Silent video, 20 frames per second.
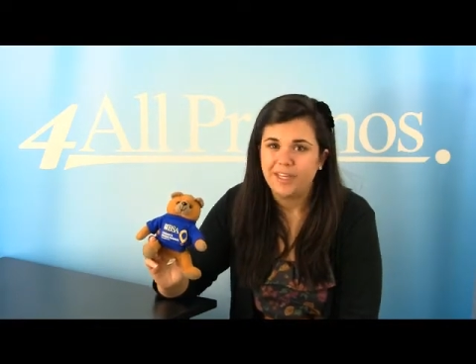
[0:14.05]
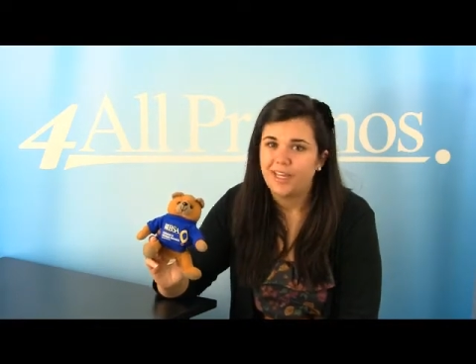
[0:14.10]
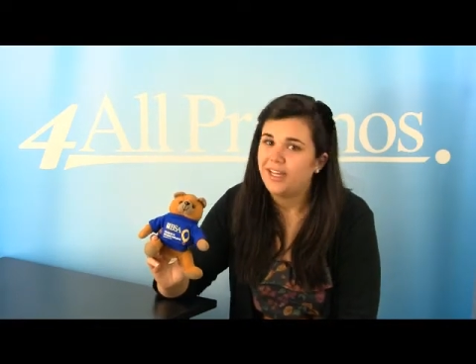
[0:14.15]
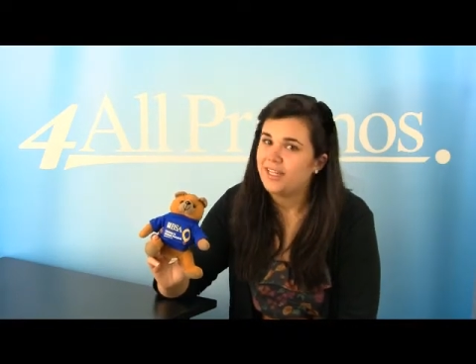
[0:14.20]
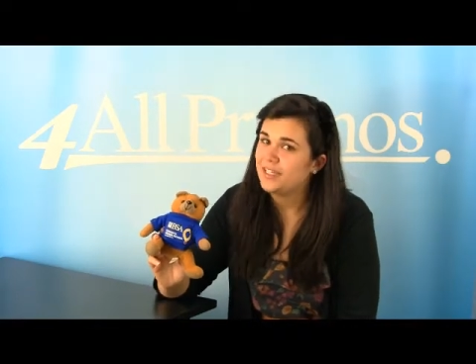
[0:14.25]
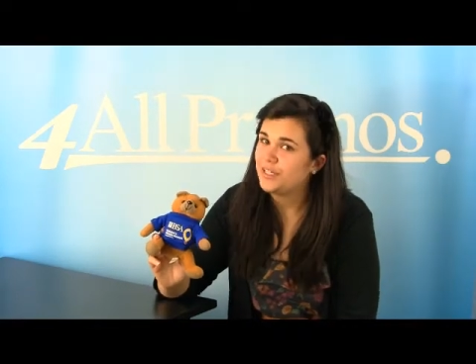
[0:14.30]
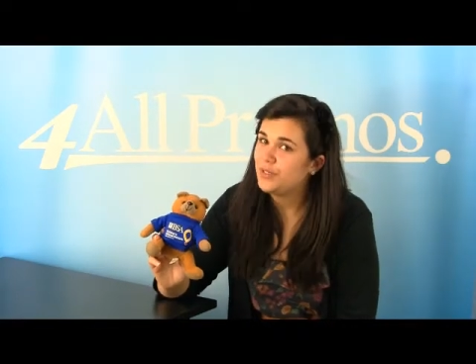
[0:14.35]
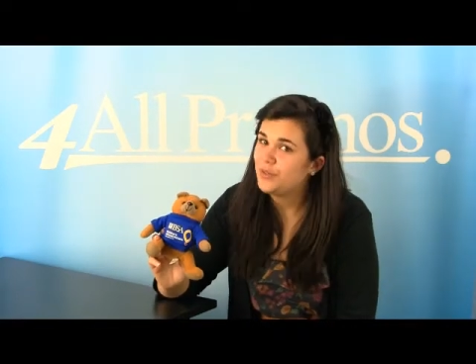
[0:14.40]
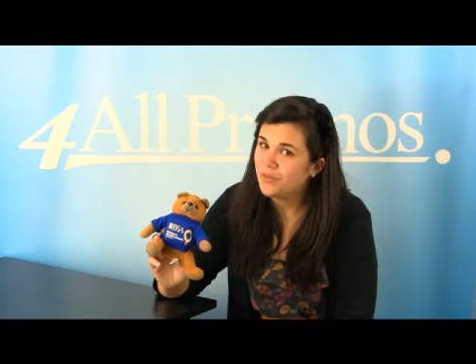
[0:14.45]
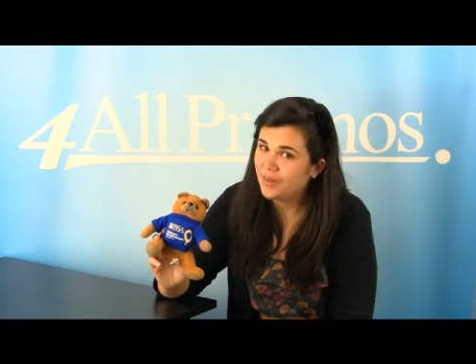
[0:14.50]

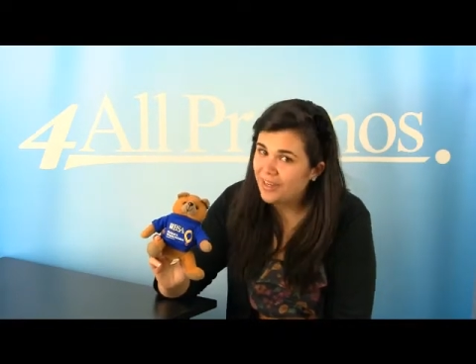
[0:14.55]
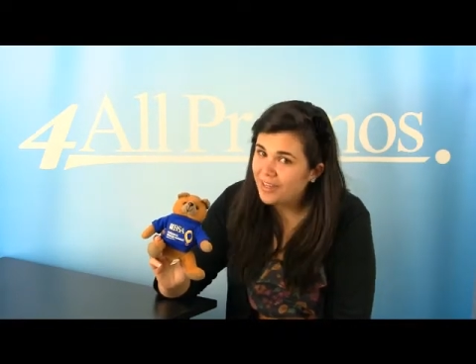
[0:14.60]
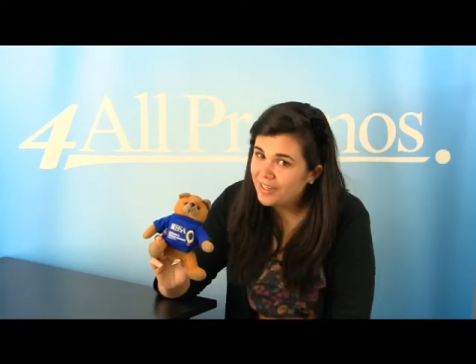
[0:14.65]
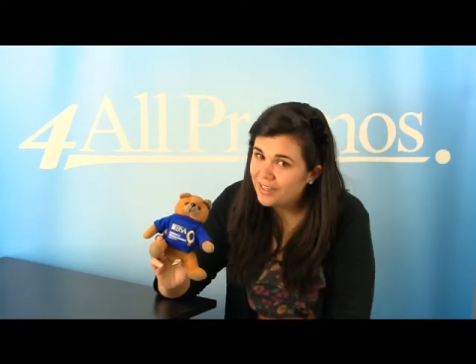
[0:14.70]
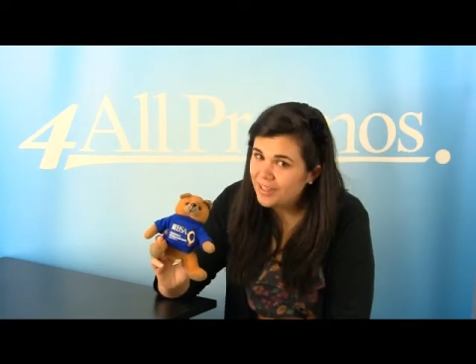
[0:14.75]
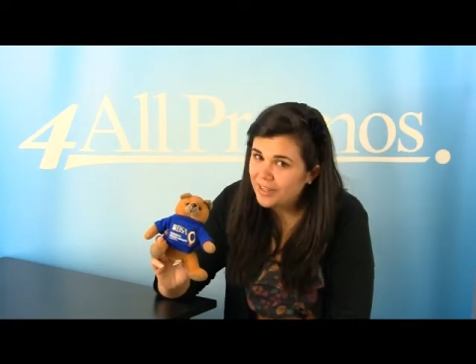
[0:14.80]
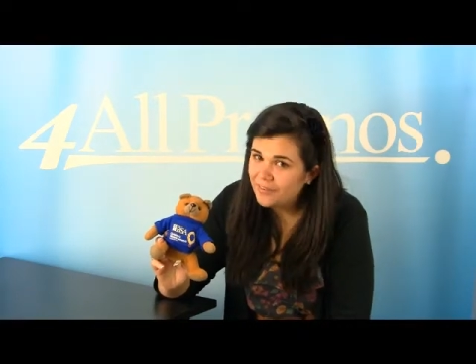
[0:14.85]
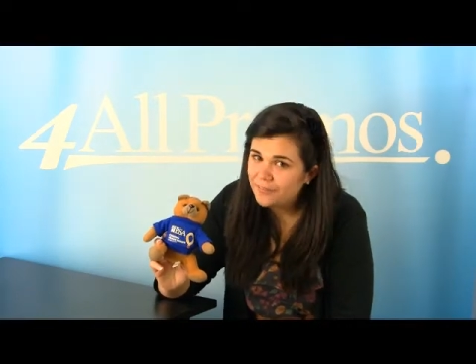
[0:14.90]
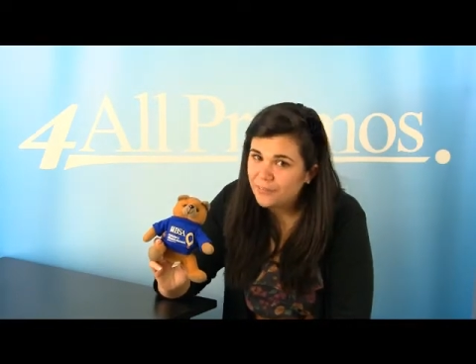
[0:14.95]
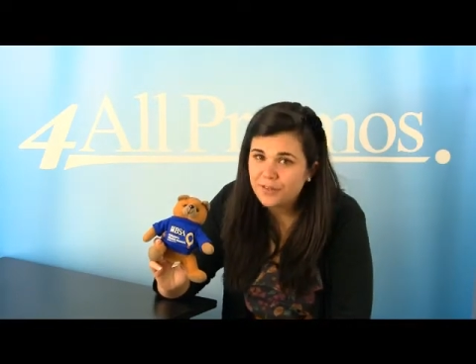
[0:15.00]
It's a great
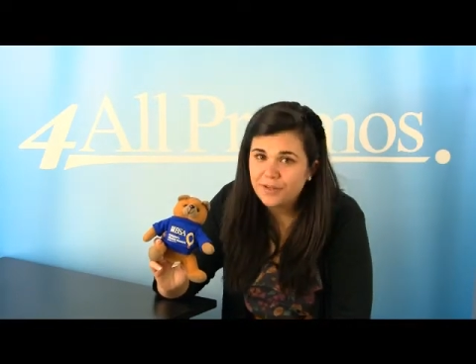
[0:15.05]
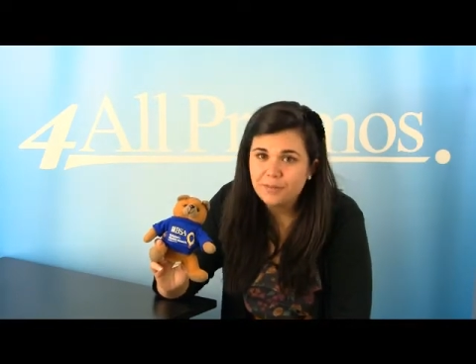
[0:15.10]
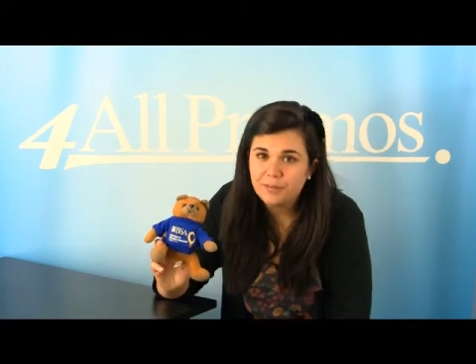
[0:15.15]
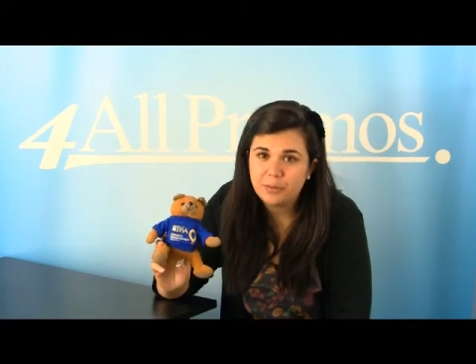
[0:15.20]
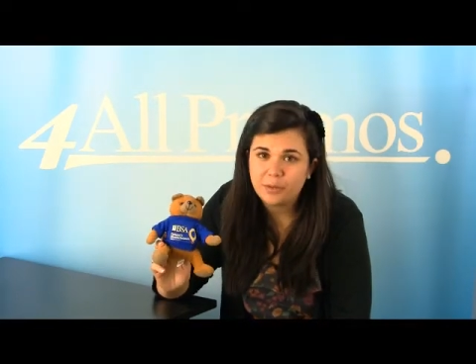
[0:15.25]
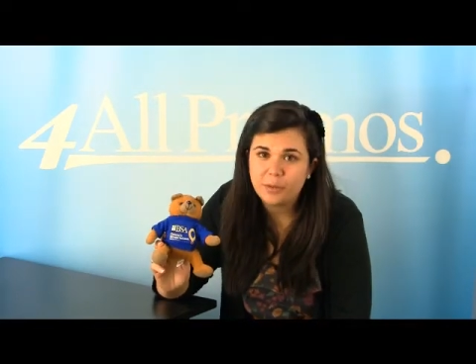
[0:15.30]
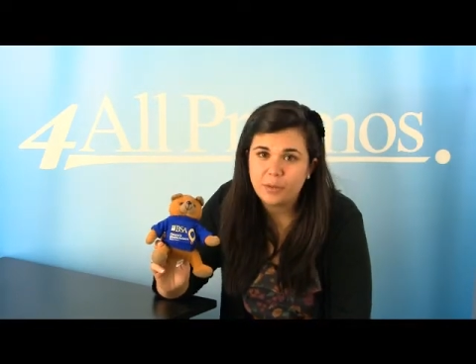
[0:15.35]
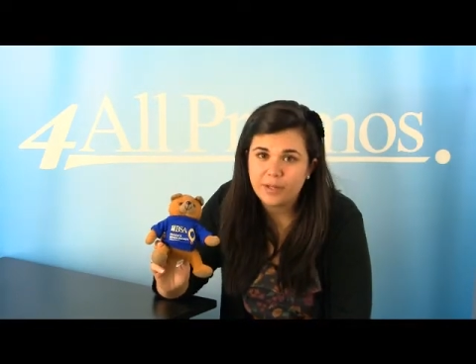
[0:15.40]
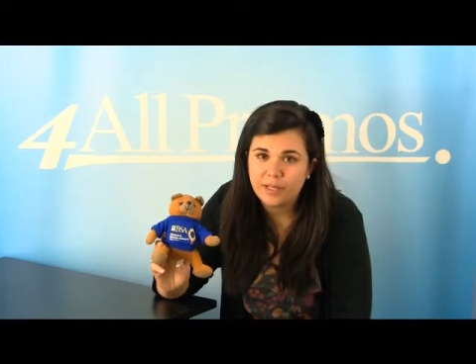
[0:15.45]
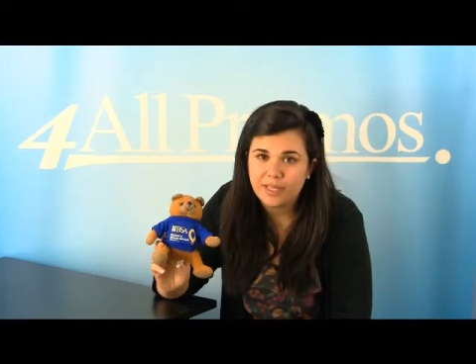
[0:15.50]
gift for
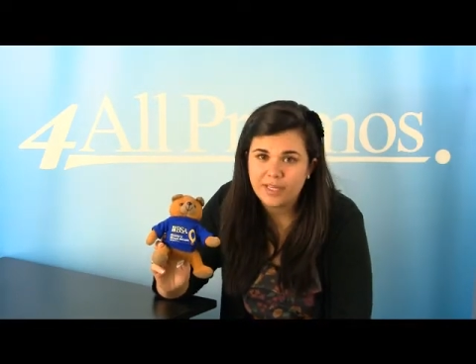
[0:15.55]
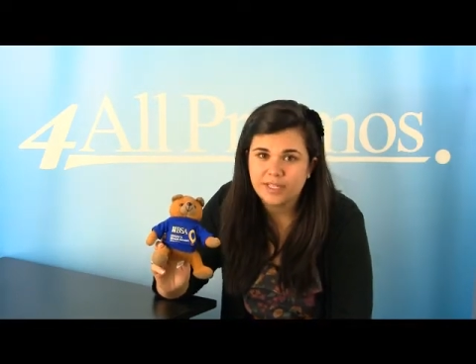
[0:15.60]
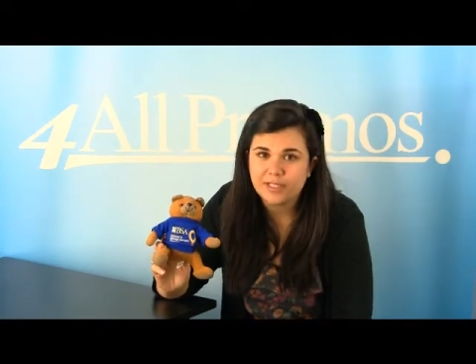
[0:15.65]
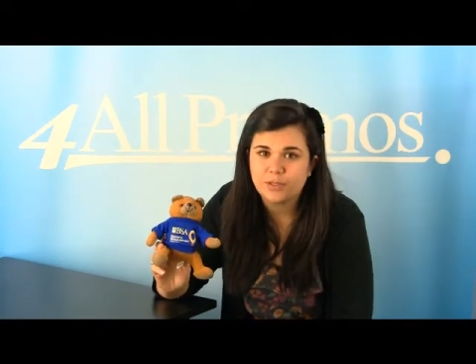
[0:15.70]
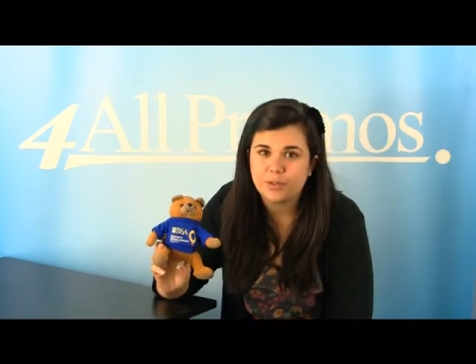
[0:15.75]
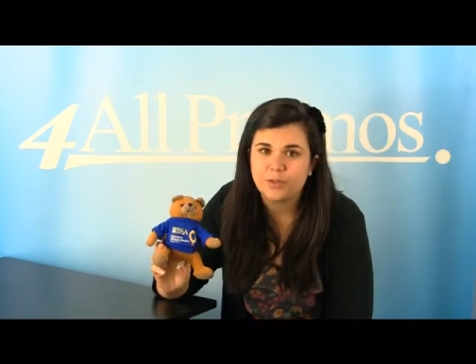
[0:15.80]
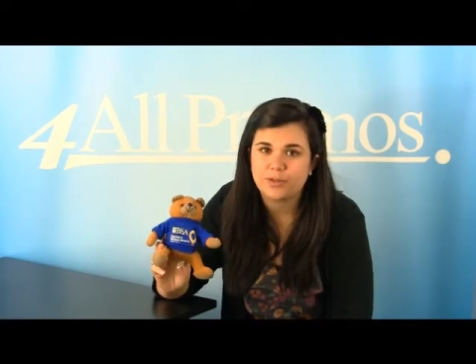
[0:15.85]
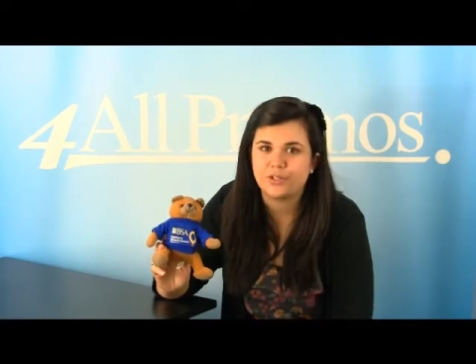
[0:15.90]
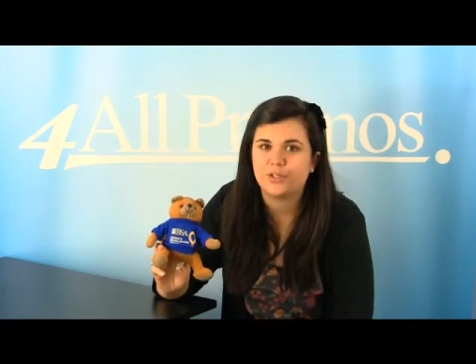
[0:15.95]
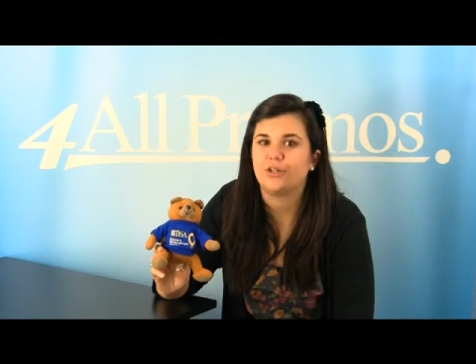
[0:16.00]
employees
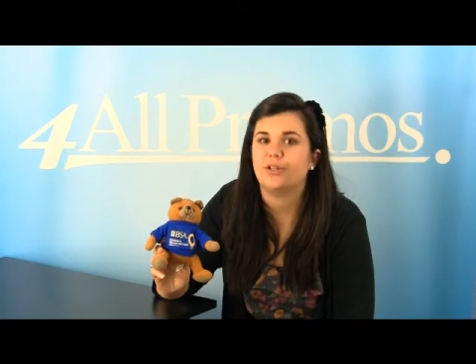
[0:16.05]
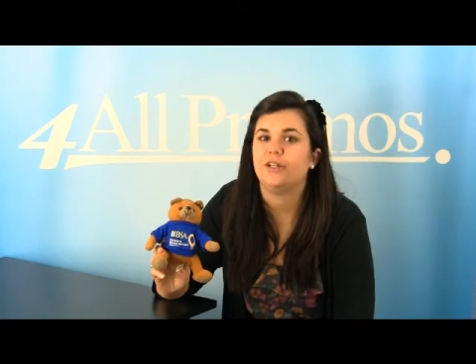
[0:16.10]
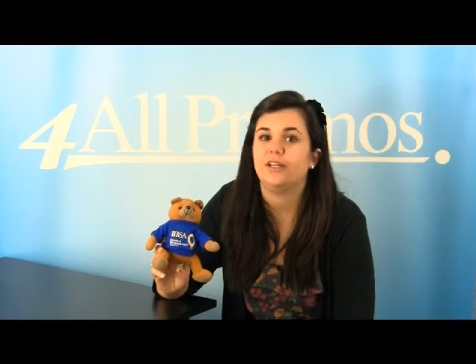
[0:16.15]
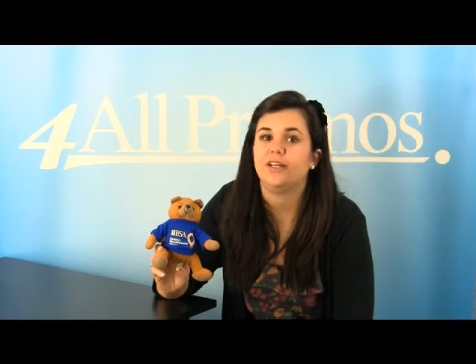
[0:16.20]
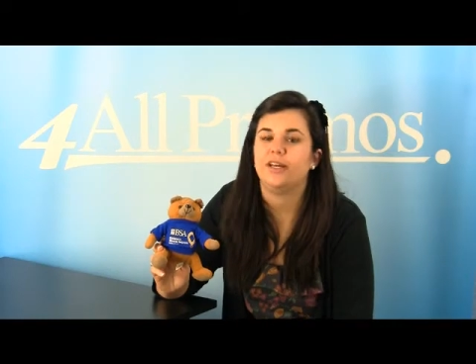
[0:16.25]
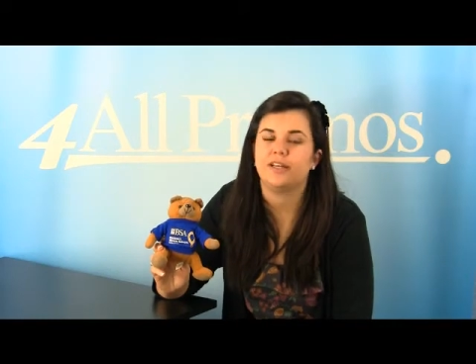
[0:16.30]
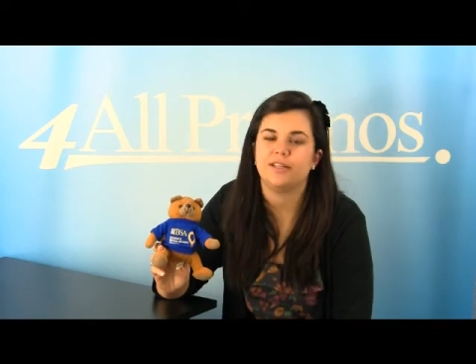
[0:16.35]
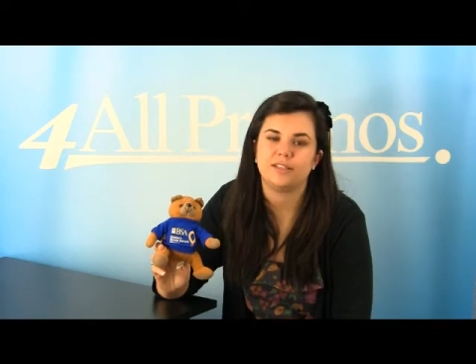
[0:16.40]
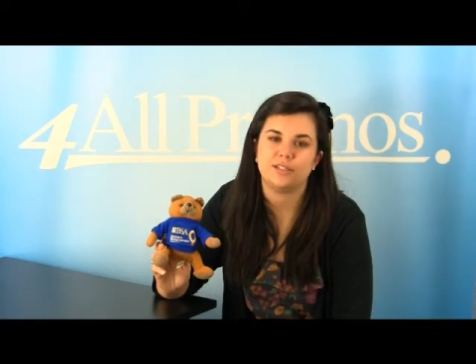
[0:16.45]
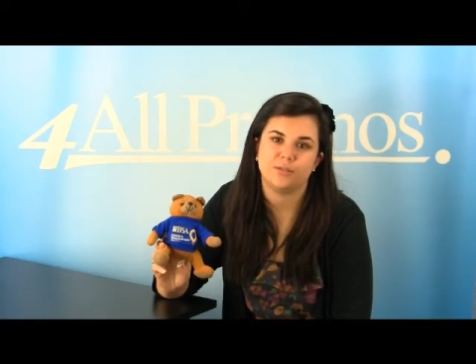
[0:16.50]
or returning
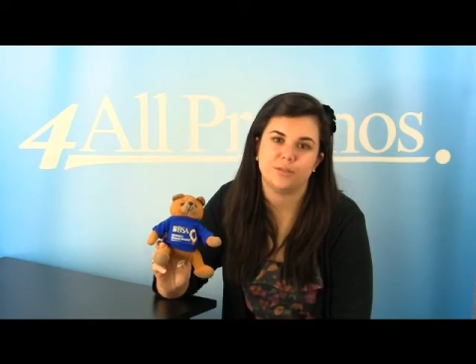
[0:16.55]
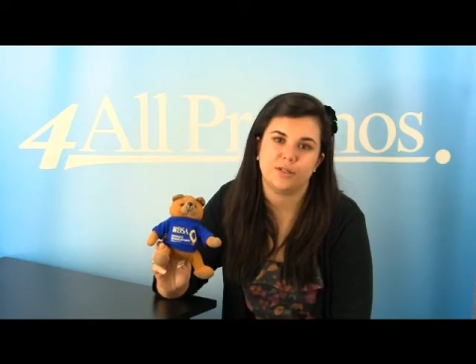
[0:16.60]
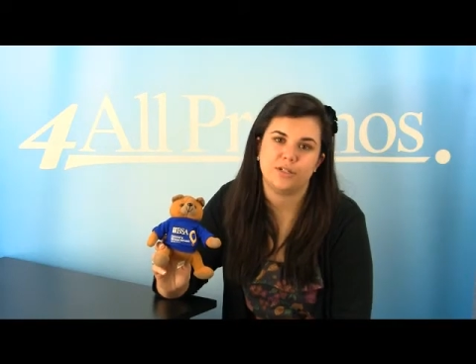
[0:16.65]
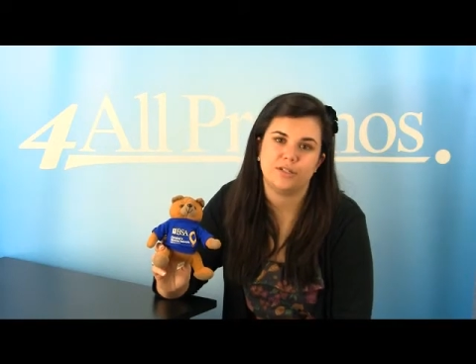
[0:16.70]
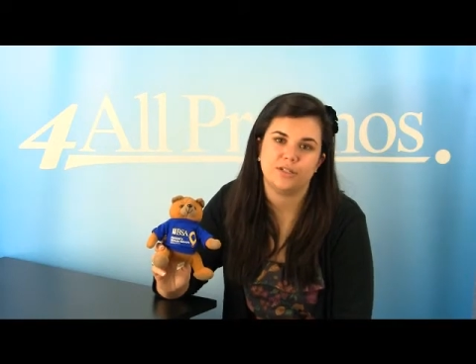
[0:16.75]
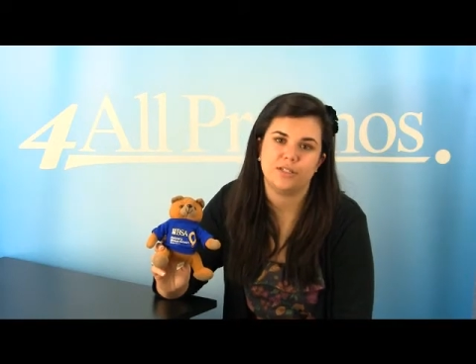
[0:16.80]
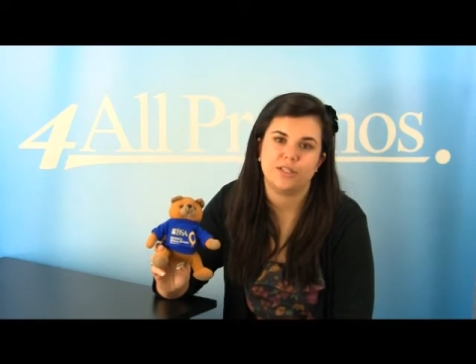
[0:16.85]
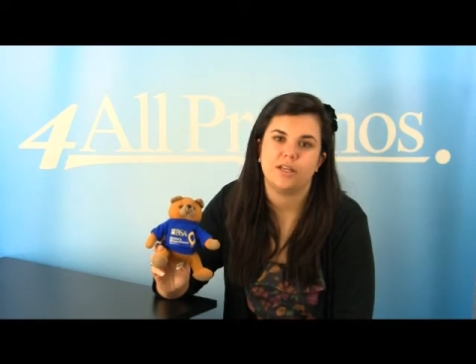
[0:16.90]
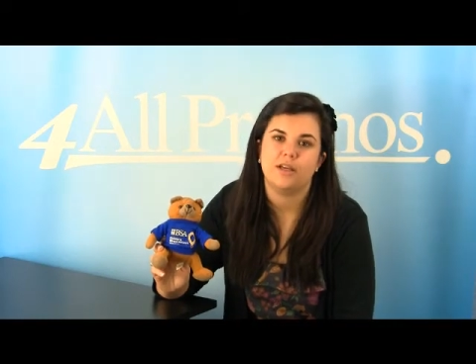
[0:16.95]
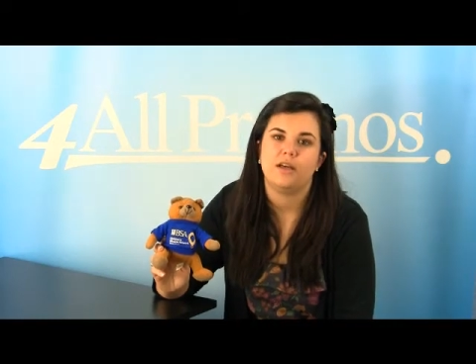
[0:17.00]

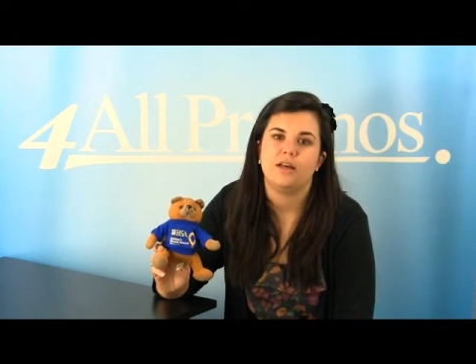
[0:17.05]
customers.